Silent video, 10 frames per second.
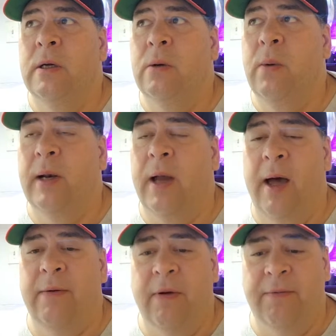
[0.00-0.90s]
went
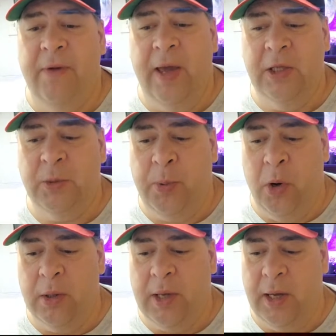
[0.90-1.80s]
live on
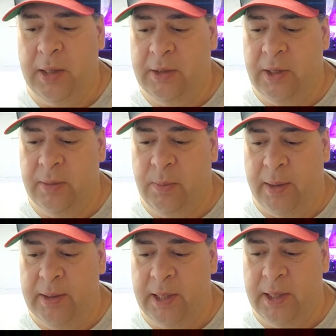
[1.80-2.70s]
Facebook, did
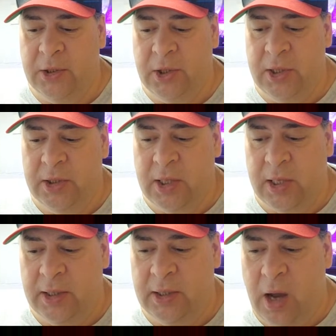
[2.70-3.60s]
my dishes,
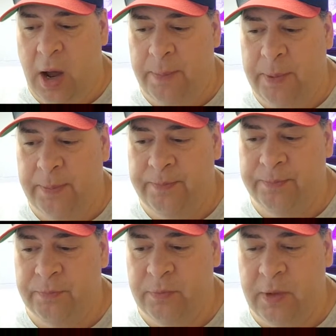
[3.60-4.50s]
cleaned up,
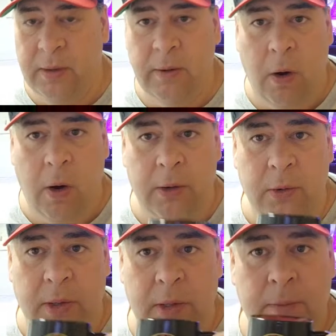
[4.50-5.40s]
did
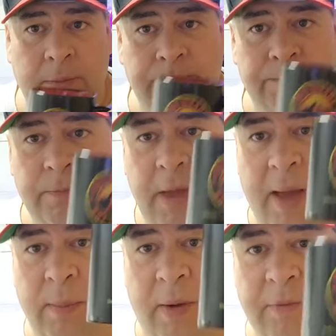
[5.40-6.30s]
laundry,
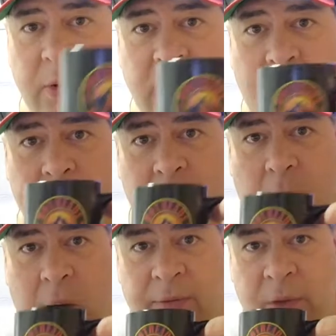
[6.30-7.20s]
had my first cup of
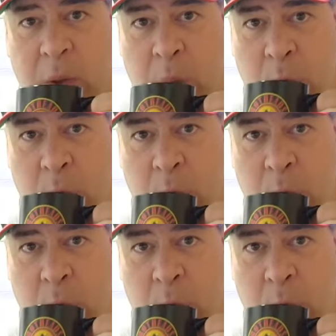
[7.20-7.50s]
coffee.